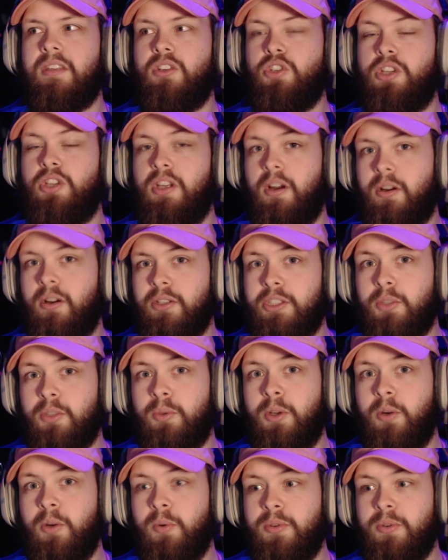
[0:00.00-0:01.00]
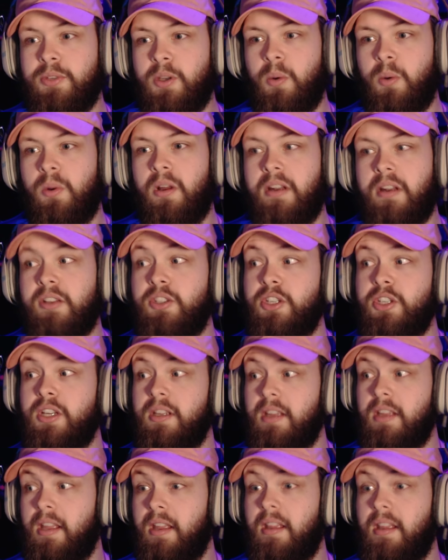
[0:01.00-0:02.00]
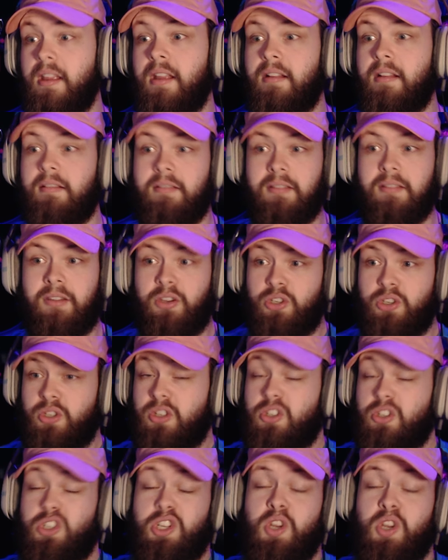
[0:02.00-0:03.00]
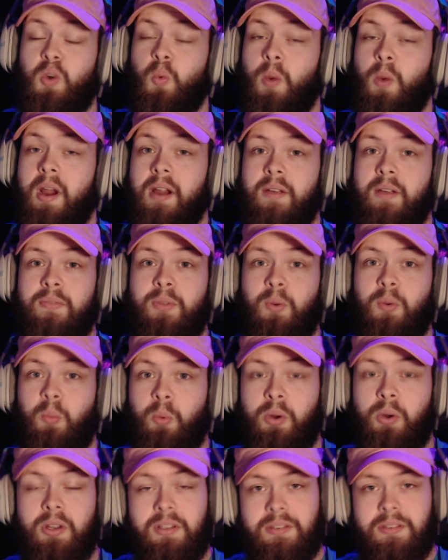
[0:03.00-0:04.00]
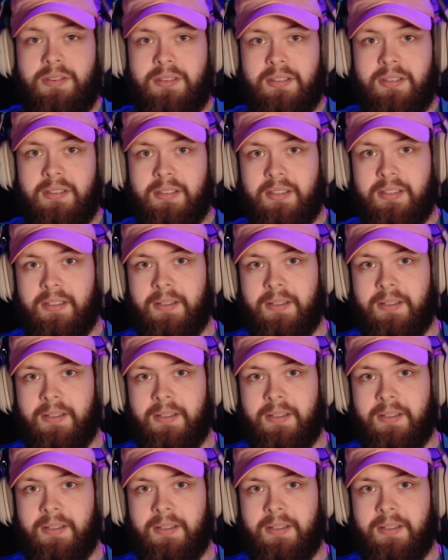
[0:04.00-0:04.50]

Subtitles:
Does she also know what's going on? Is she aware of the Woods?